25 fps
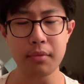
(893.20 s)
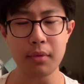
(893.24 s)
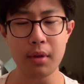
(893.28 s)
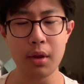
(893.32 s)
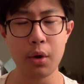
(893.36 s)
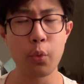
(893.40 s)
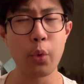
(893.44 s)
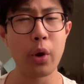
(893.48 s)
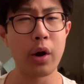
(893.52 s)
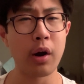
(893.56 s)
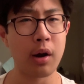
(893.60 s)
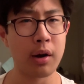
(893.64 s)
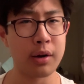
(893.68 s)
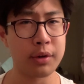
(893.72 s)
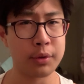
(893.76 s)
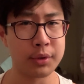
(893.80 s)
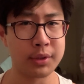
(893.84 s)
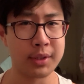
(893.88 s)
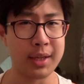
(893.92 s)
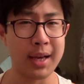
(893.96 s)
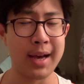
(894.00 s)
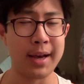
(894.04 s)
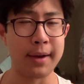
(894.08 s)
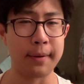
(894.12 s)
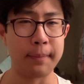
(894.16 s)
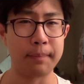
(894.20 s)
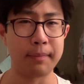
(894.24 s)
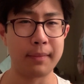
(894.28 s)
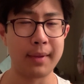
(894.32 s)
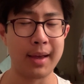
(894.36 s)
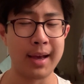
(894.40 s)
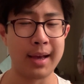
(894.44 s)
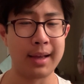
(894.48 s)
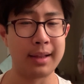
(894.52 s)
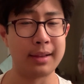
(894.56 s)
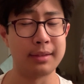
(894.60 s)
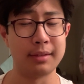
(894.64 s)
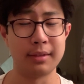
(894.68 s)
where I was at.
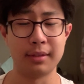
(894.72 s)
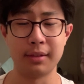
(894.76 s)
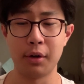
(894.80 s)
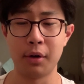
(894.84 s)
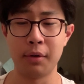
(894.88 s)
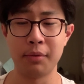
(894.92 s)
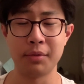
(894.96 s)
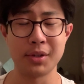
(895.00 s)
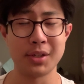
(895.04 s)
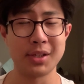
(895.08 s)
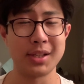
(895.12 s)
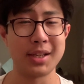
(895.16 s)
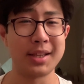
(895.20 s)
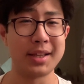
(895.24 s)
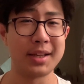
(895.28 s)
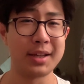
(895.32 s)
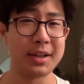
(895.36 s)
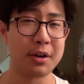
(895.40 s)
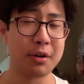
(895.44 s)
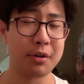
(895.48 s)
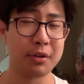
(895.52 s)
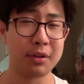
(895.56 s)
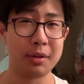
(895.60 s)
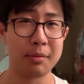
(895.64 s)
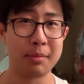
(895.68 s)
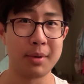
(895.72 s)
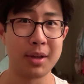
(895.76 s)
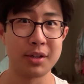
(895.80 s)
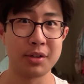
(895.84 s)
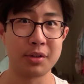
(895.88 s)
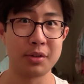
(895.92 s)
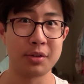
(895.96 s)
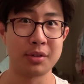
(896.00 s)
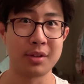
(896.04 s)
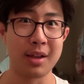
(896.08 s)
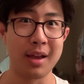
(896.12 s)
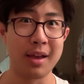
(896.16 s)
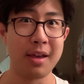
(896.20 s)
And obviously the girl on the bench
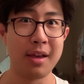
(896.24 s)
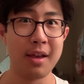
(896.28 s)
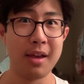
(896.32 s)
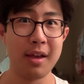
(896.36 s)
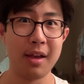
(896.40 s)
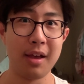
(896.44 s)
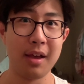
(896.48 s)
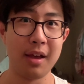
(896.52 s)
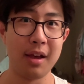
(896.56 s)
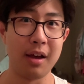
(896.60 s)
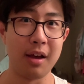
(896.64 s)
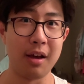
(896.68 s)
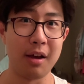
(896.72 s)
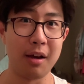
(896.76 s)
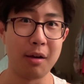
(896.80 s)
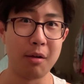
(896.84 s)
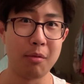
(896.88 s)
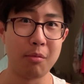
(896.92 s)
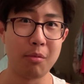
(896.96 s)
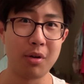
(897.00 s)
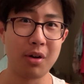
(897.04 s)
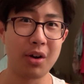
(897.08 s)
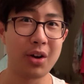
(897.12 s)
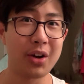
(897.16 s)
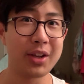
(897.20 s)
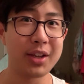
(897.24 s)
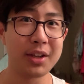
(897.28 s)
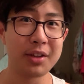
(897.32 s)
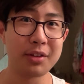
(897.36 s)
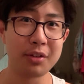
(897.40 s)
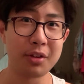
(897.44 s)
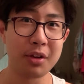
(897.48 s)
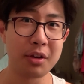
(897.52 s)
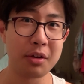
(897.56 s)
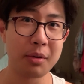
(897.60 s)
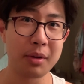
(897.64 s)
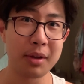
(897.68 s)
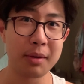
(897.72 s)
was like, um, what are you
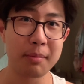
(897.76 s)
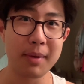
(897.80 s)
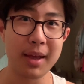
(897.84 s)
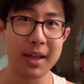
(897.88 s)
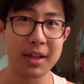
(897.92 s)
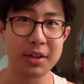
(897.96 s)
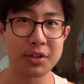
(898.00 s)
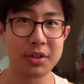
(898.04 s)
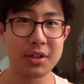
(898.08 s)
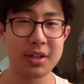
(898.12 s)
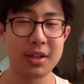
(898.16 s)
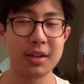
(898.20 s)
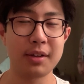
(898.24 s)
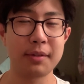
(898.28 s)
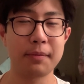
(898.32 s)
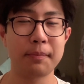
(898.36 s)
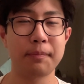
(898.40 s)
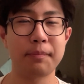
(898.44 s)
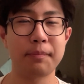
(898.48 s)
doing, Benji?